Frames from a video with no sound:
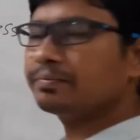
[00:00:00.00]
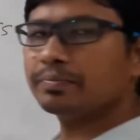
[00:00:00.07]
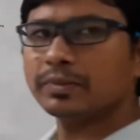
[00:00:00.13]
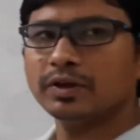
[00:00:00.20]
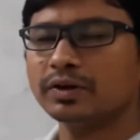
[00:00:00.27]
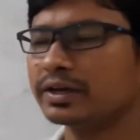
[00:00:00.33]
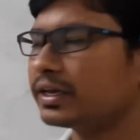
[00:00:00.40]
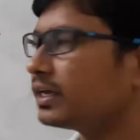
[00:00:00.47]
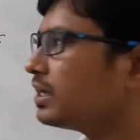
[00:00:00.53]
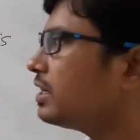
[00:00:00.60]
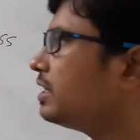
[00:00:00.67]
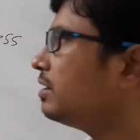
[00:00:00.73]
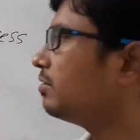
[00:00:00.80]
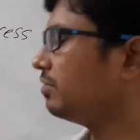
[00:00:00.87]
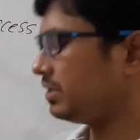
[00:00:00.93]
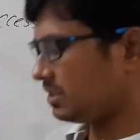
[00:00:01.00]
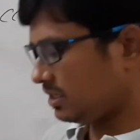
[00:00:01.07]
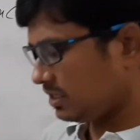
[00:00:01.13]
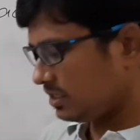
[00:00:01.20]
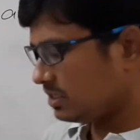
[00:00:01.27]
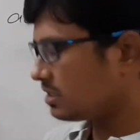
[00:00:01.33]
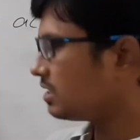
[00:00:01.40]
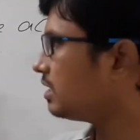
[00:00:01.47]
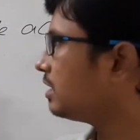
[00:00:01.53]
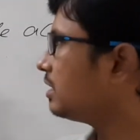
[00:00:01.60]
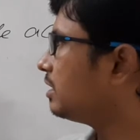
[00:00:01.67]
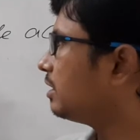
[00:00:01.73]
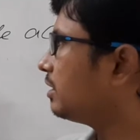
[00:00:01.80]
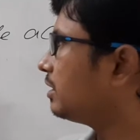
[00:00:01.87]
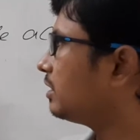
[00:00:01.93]
okay, which is
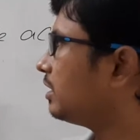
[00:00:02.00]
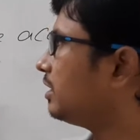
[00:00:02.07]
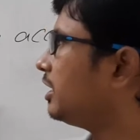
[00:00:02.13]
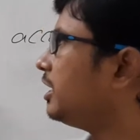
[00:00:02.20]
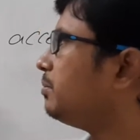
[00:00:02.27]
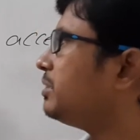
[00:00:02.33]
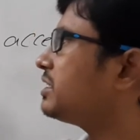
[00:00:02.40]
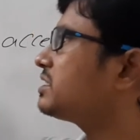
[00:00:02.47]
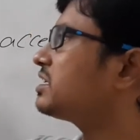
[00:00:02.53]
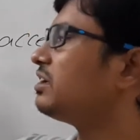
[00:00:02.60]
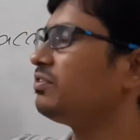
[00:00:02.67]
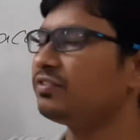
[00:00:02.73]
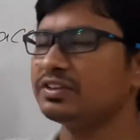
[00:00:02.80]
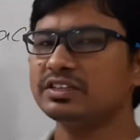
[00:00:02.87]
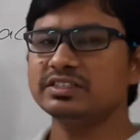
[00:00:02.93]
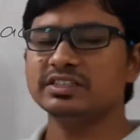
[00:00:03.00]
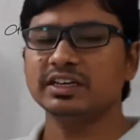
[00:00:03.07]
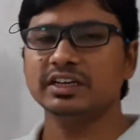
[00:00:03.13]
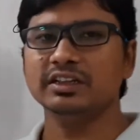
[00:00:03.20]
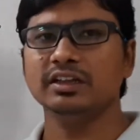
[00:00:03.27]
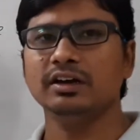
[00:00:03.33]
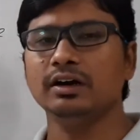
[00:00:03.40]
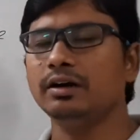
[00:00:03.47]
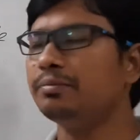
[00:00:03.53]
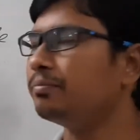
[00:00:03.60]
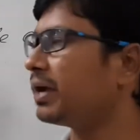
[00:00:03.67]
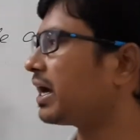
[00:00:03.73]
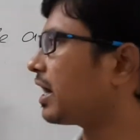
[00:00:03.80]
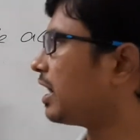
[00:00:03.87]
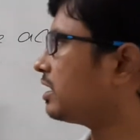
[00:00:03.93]
the name itself will say the
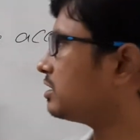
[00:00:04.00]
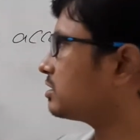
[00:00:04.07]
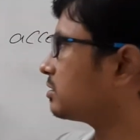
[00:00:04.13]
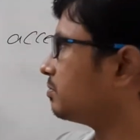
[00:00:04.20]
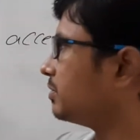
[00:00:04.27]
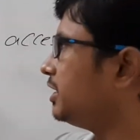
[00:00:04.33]
mechanism.